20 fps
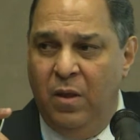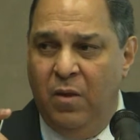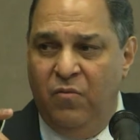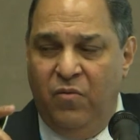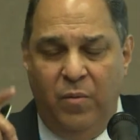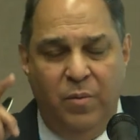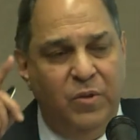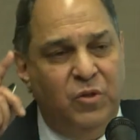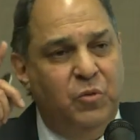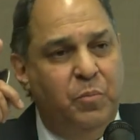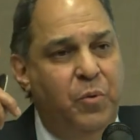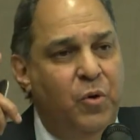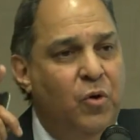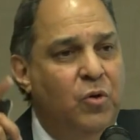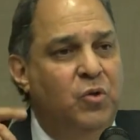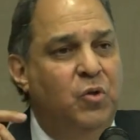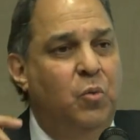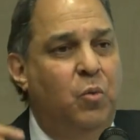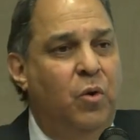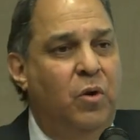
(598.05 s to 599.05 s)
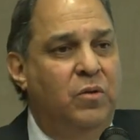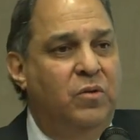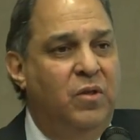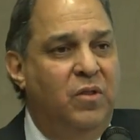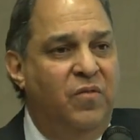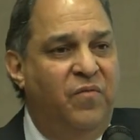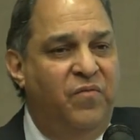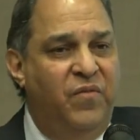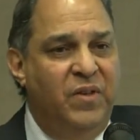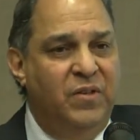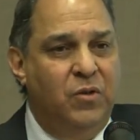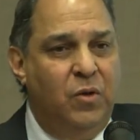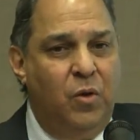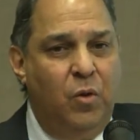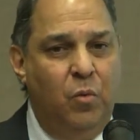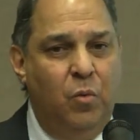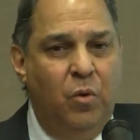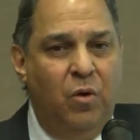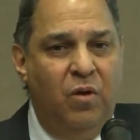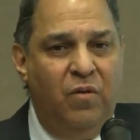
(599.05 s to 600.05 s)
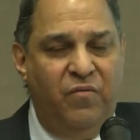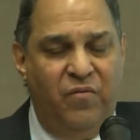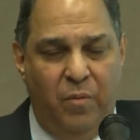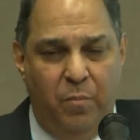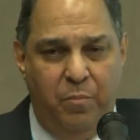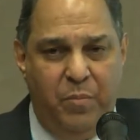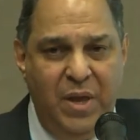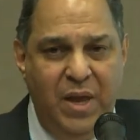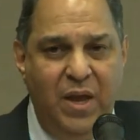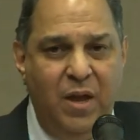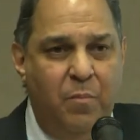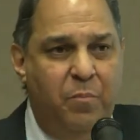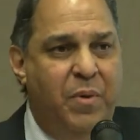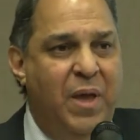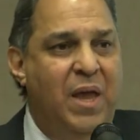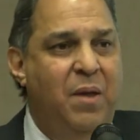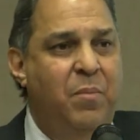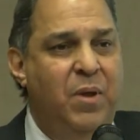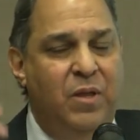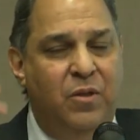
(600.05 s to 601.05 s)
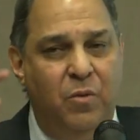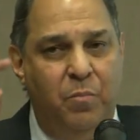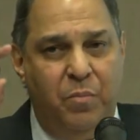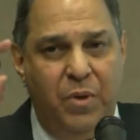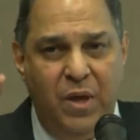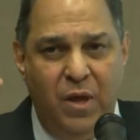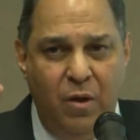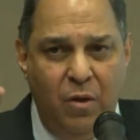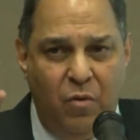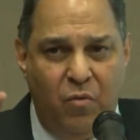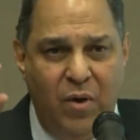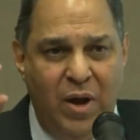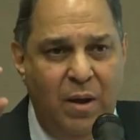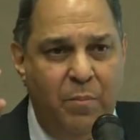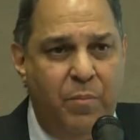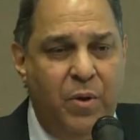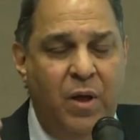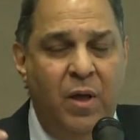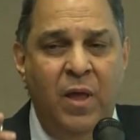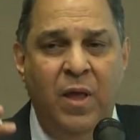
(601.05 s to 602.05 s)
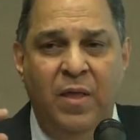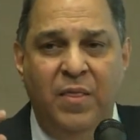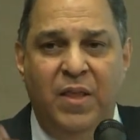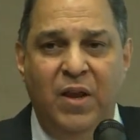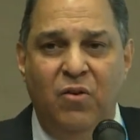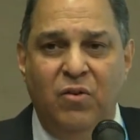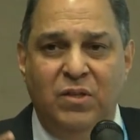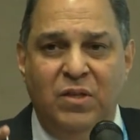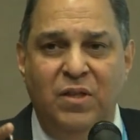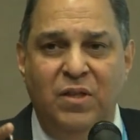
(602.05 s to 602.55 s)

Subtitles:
from the spiritual world to the physical world, from being a baby to being a grandpa. There is